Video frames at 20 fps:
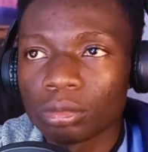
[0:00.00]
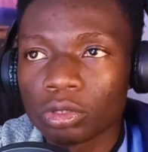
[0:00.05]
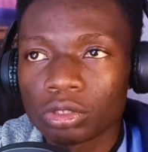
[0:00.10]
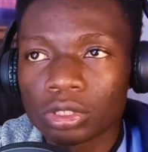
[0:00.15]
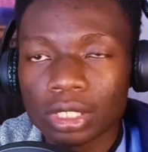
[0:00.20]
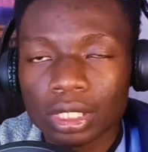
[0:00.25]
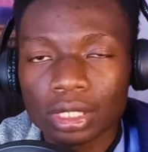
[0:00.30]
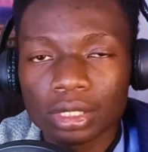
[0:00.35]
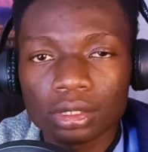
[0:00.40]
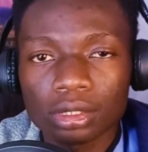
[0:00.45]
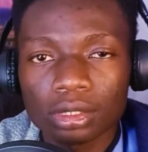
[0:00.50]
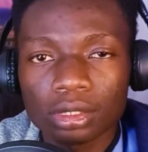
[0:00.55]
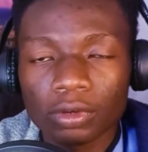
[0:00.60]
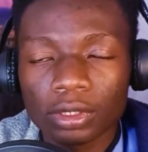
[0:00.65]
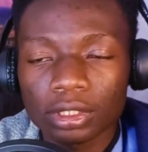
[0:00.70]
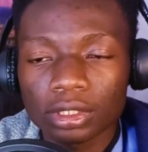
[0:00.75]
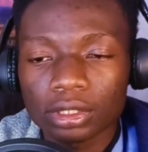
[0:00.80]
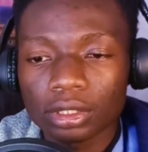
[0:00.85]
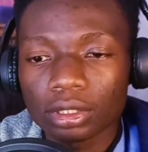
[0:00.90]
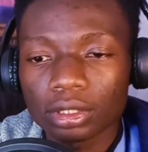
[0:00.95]
mutants,
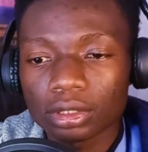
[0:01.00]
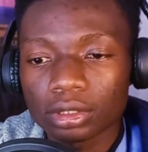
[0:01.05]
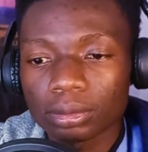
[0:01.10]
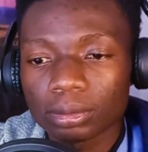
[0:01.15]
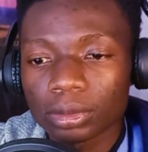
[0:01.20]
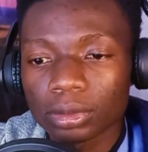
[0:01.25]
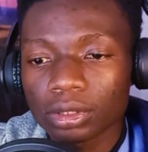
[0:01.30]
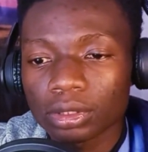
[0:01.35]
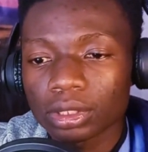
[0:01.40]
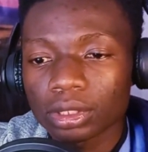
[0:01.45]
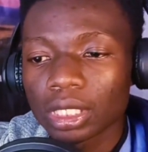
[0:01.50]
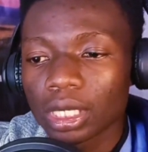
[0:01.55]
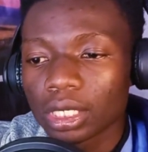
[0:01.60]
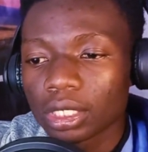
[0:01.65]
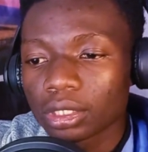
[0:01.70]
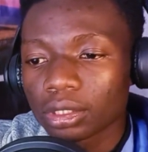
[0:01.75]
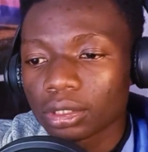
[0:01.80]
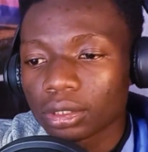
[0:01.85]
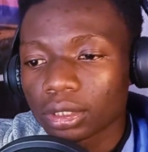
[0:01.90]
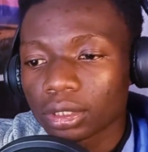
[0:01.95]
right? Yes, mutants.
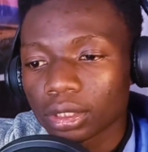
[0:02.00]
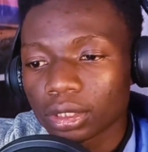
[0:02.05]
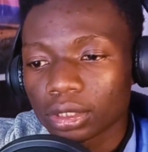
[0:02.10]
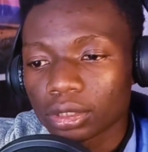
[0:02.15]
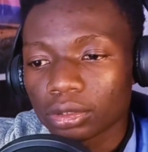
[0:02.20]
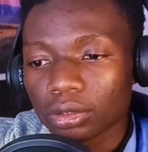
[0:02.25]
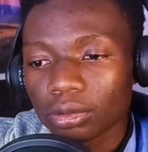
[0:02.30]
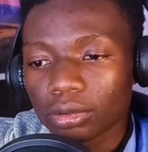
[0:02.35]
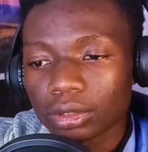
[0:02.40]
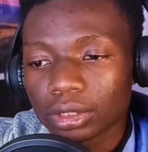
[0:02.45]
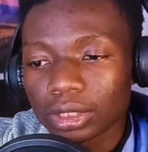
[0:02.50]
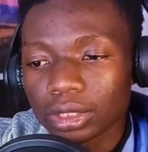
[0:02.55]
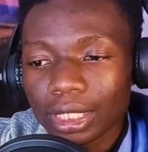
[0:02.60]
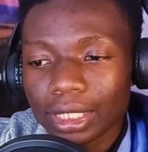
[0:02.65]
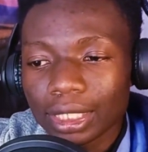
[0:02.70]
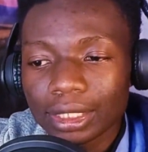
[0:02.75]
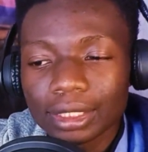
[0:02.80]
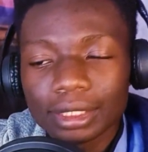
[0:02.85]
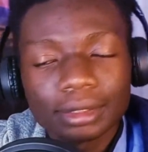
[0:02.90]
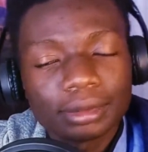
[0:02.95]
So
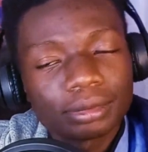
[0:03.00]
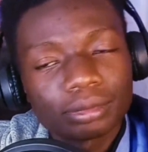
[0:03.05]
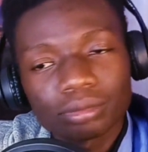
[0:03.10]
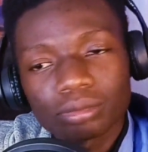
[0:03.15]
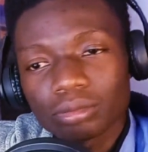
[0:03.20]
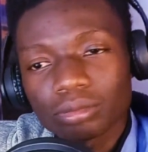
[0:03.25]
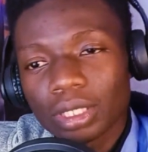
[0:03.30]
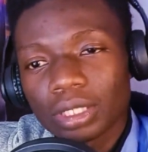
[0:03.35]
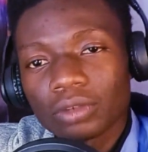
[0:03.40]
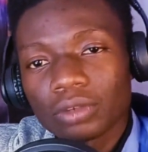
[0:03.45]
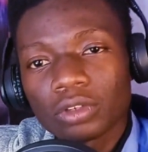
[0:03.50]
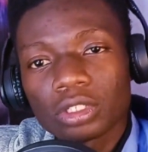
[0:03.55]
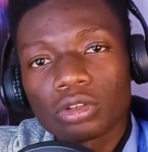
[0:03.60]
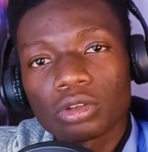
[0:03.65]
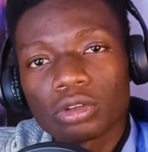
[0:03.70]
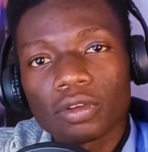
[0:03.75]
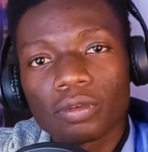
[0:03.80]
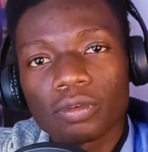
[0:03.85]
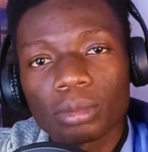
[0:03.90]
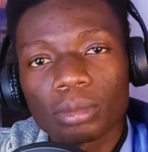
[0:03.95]
yeah, I really
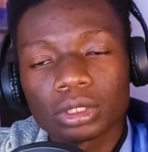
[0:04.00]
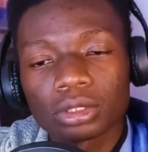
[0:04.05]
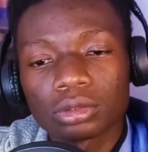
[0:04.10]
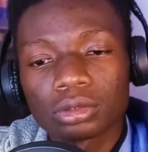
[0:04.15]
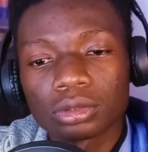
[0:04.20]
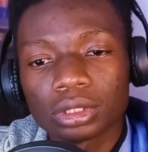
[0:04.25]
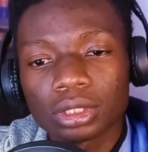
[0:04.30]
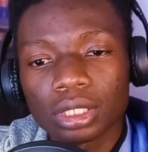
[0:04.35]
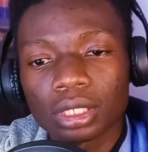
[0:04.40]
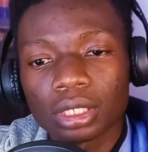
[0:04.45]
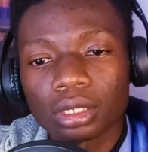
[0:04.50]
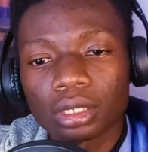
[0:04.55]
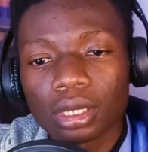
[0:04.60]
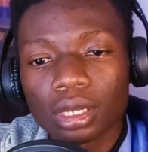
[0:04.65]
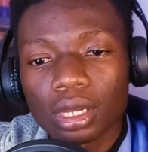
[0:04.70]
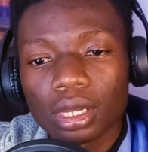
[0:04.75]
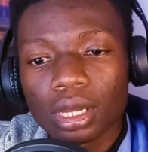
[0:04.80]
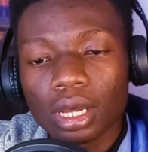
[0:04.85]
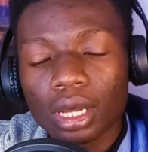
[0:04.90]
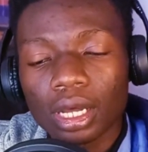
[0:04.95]
don't have much to
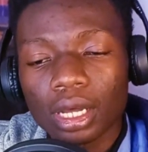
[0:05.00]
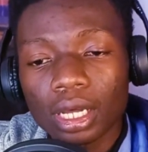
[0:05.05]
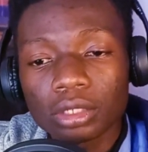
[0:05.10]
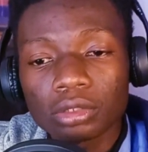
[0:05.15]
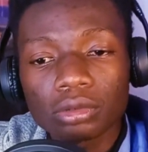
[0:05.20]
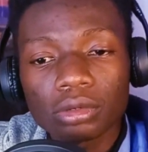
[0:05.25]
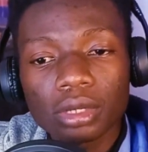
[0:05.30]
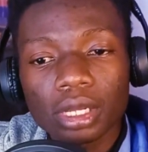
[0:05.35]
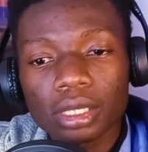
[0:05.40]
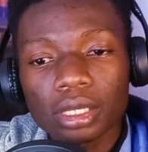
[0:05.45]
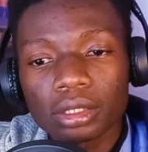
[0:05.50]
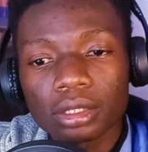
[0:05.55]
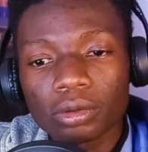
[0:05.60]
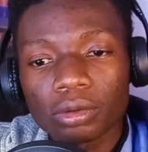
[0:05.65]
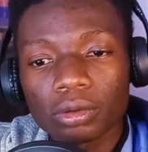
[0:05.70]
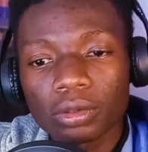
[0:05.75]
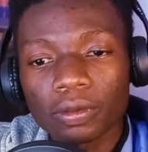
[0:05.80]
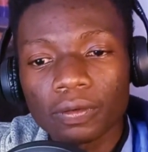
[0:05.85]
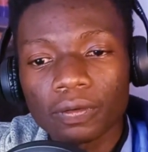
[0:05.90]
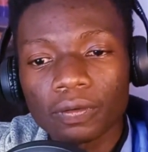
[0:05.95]
say. I do like,
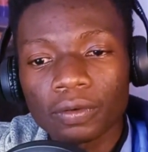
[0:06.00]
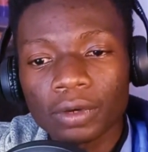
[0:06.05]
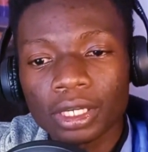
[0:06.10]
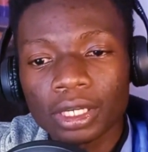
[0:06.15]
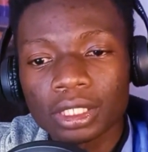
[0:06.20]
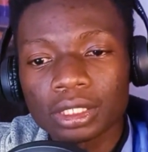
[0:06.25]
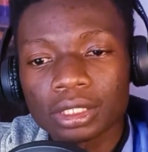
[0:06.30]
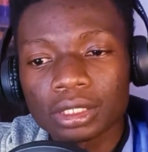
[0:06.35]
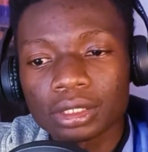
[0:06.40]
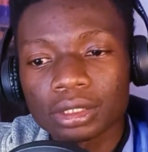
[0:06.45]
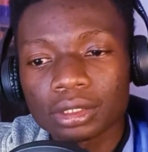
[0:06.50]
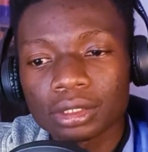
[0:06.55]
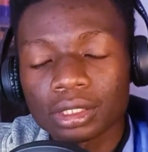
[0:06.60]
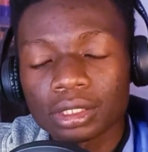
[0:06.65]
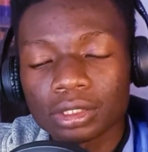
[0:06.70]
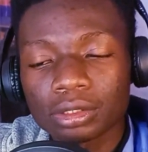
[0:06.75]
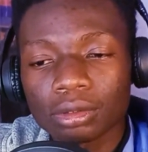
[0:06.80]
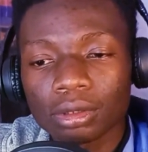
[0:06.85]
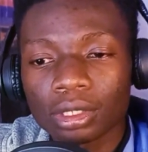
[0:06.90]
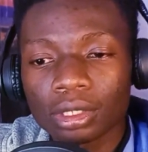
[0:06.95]
the fight in
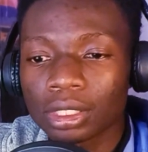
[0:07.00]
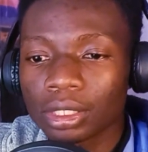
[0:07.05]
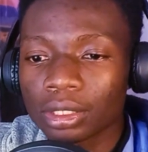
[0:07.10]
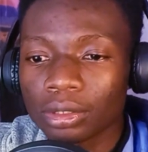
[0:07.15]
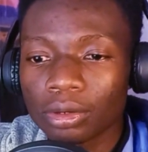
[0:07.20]
this one,